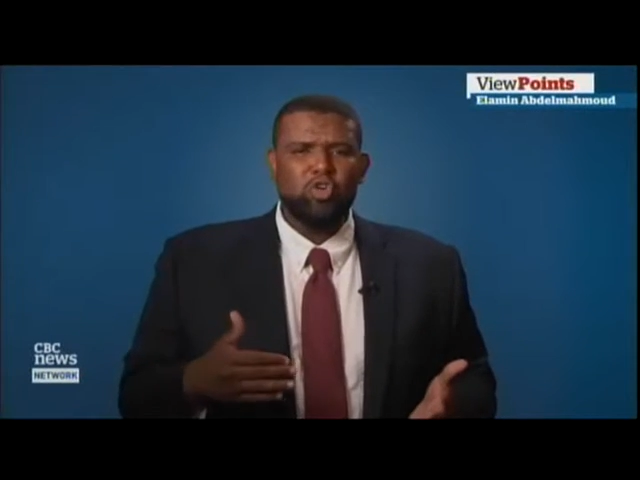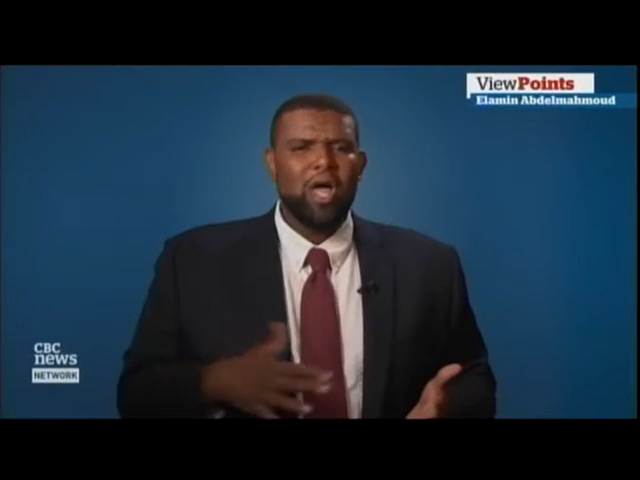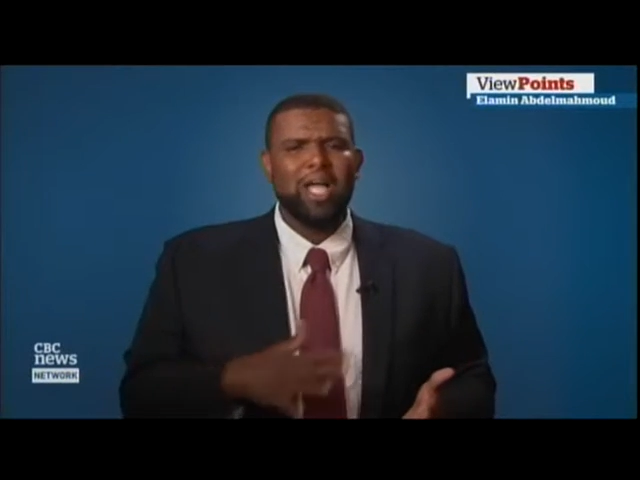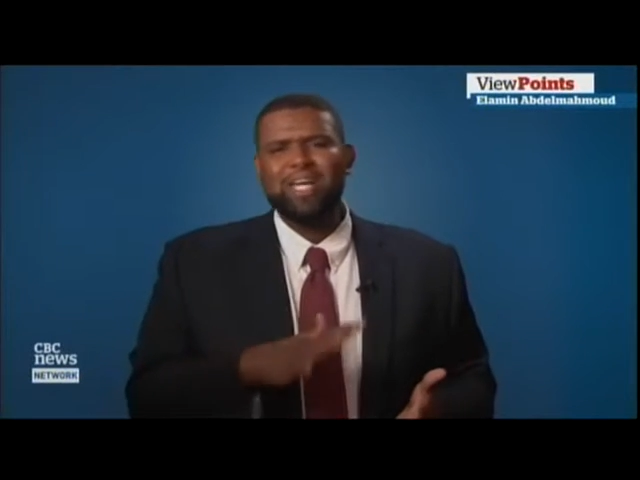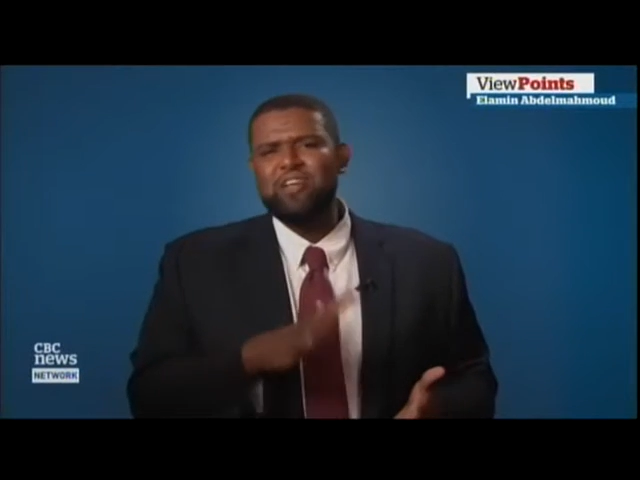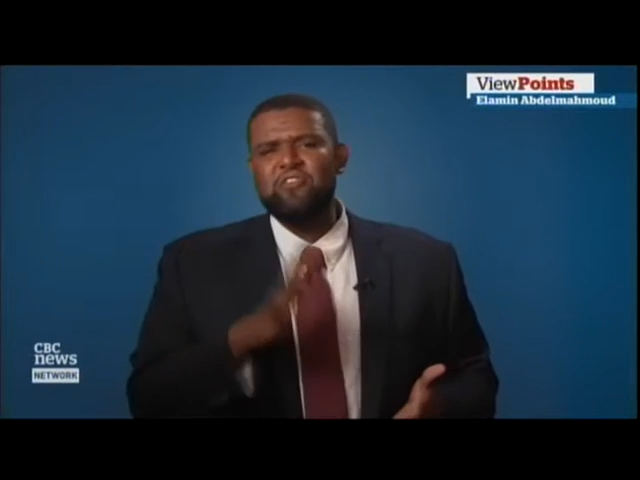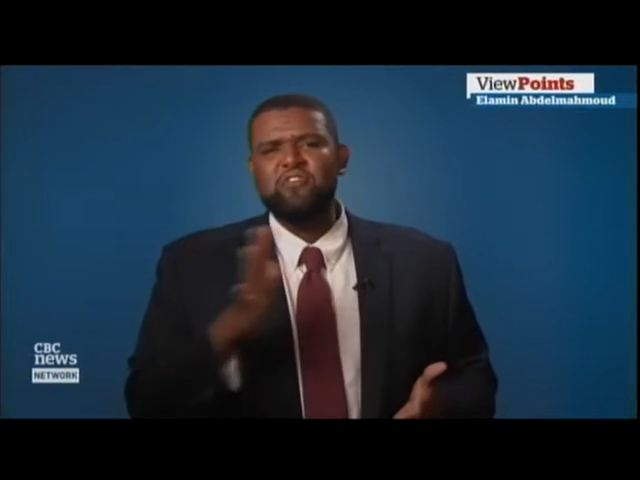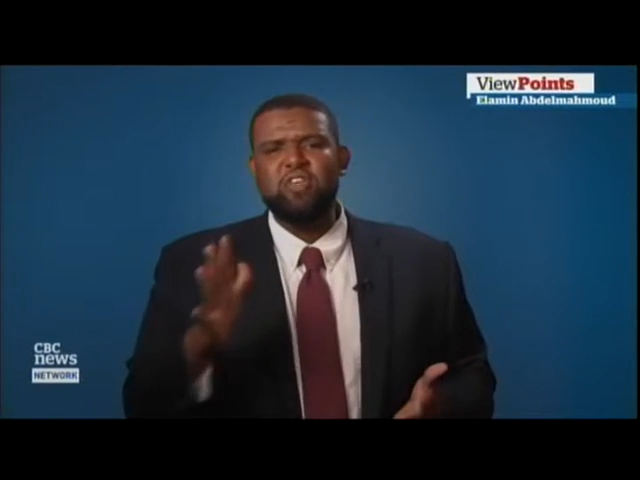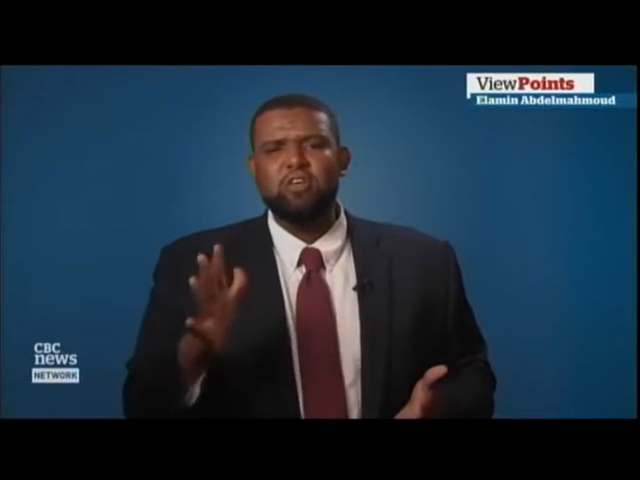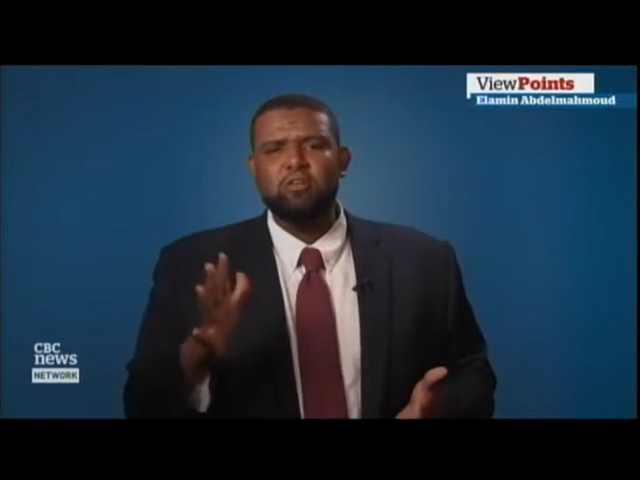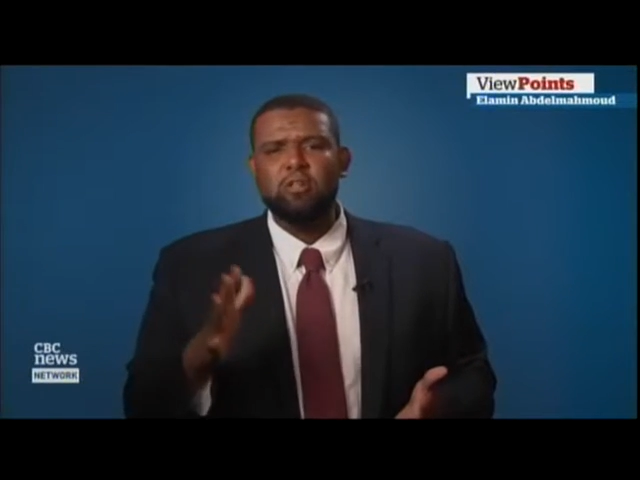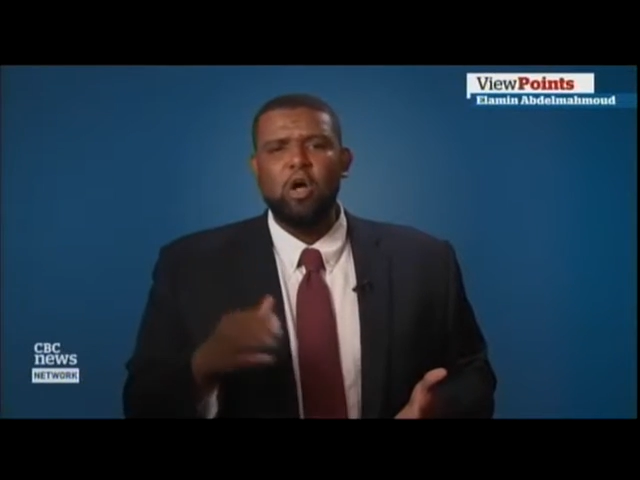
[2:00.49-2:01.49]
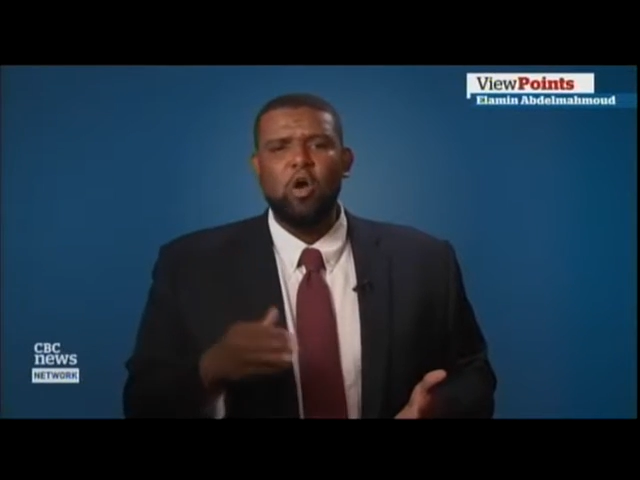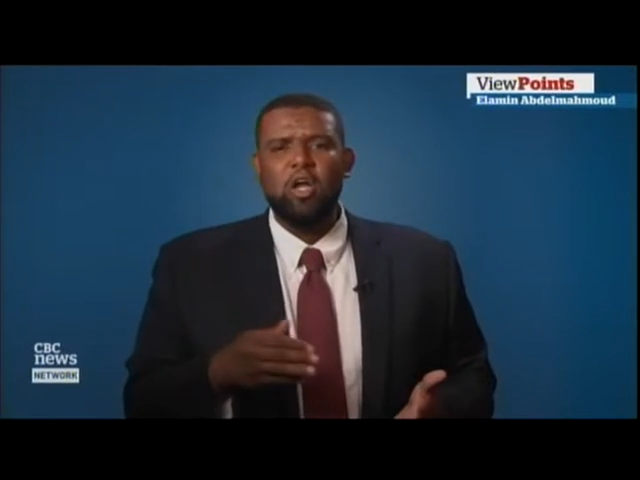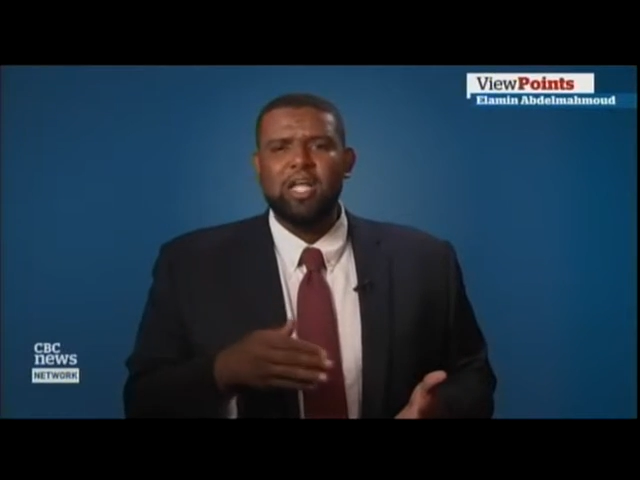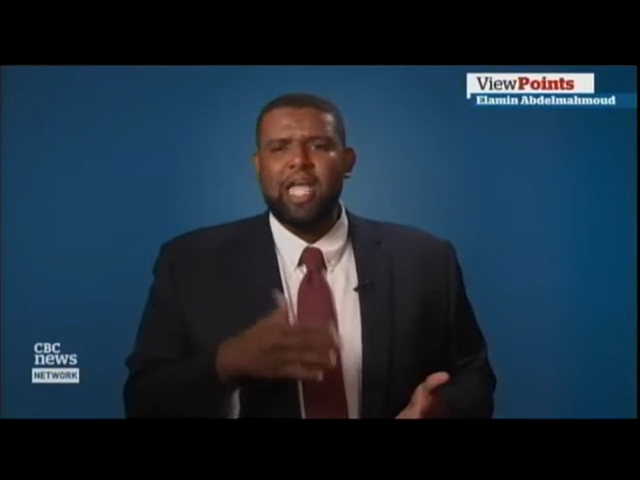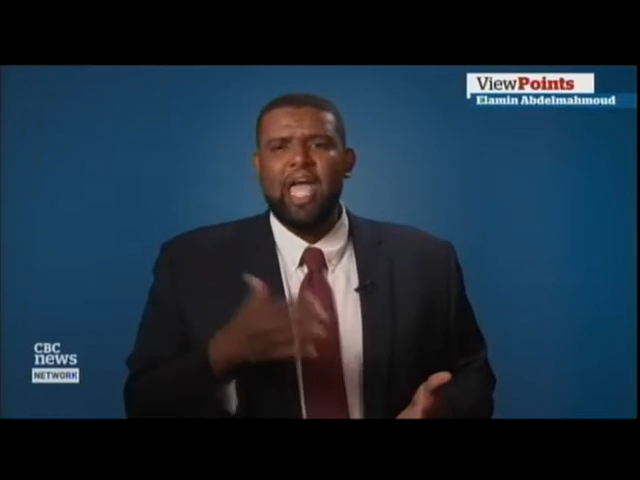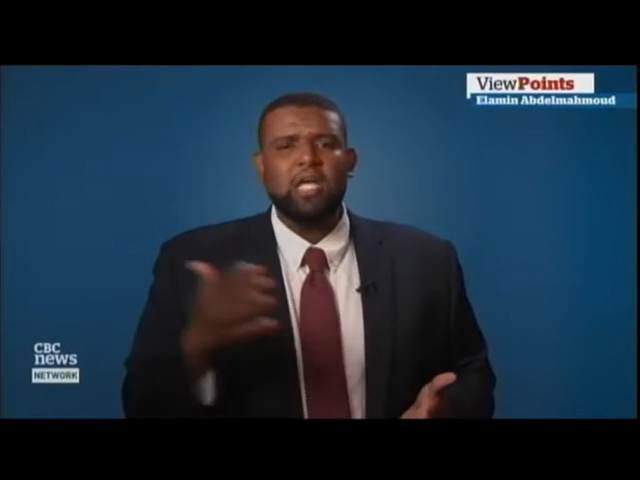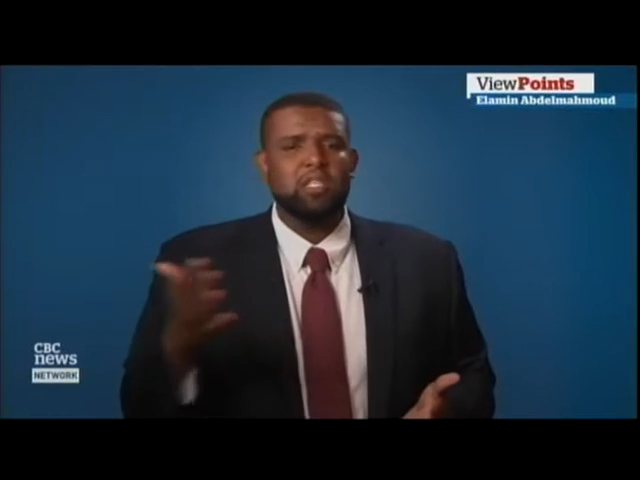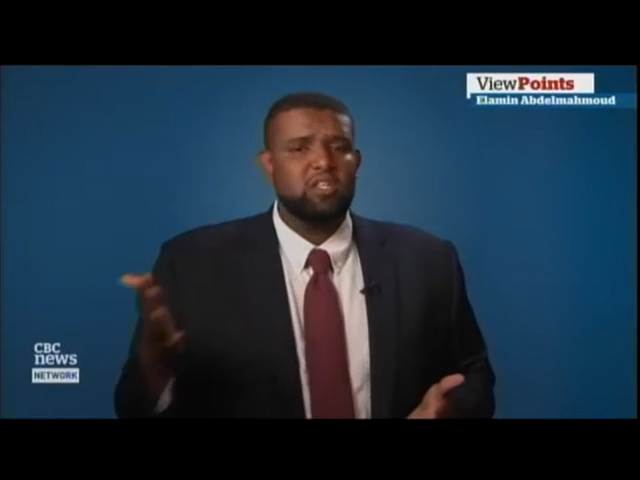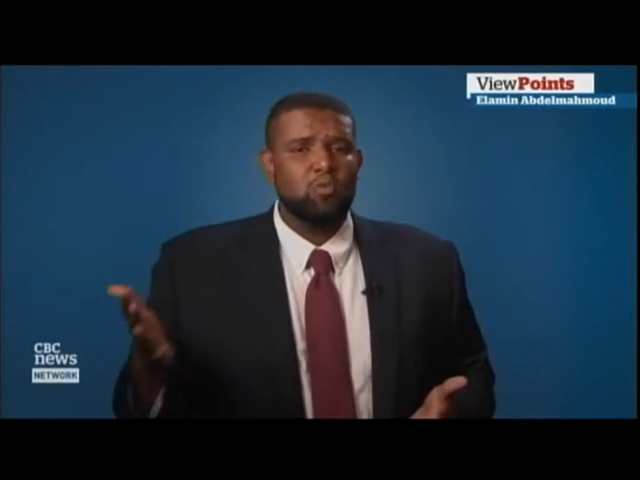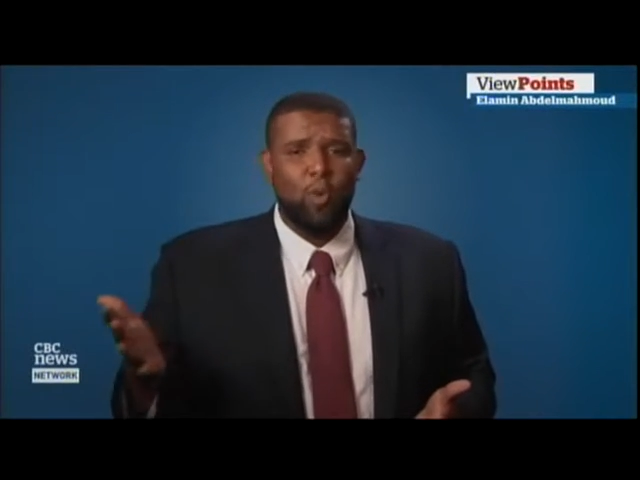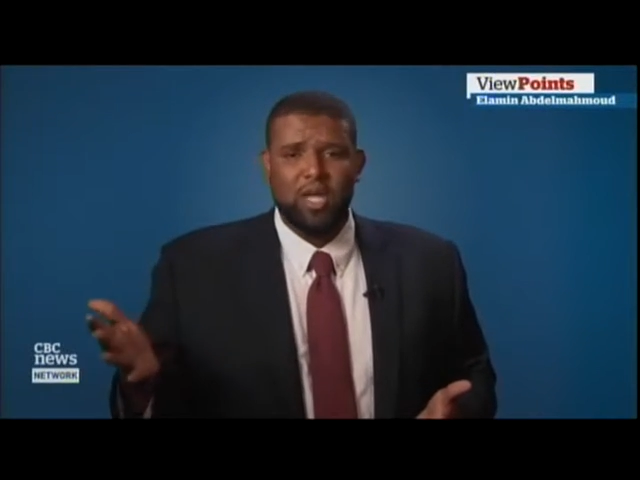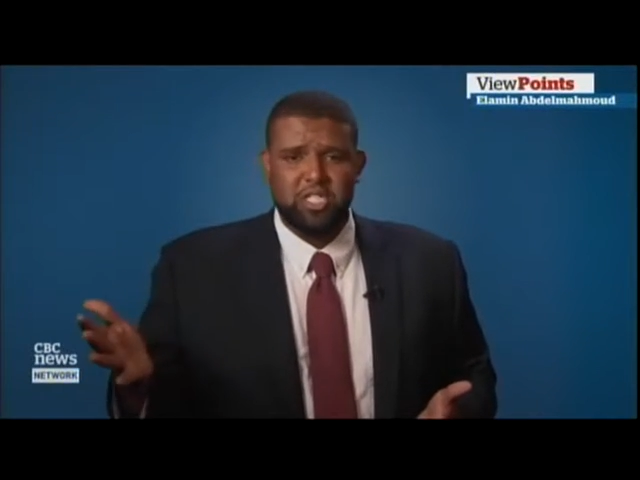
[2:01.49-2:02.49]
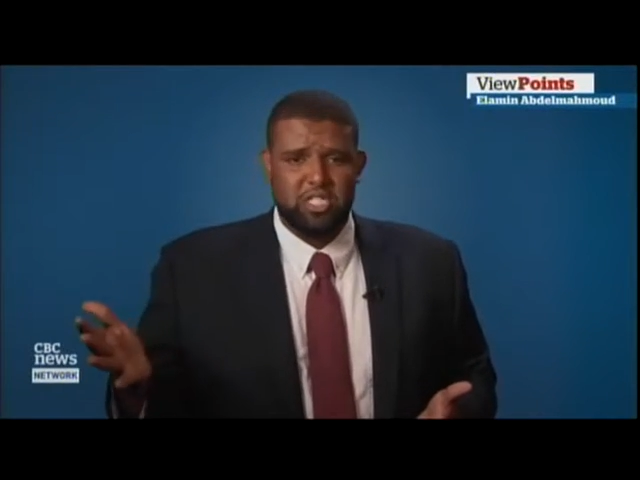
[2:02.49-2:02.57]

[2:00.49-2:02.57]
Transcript: you're not gonna feel Galen